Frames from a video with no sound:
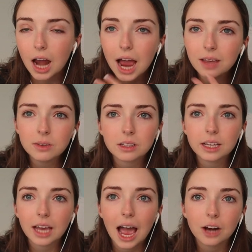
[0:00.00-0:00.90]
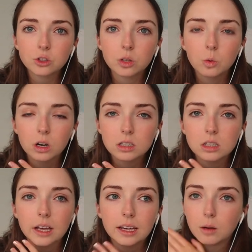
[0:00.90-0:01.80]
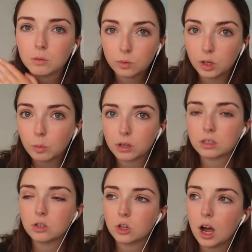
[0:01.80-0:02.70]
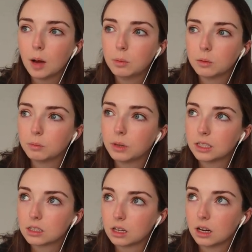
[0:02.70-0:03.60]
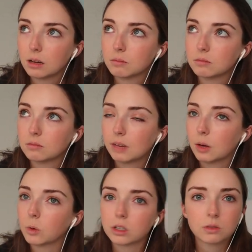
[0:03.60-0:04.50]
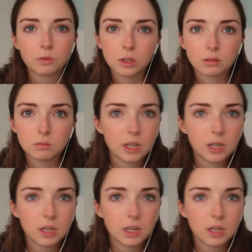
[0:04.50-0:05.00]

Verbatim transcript: and I haven't like actually worked like a real person job, but um, I worked for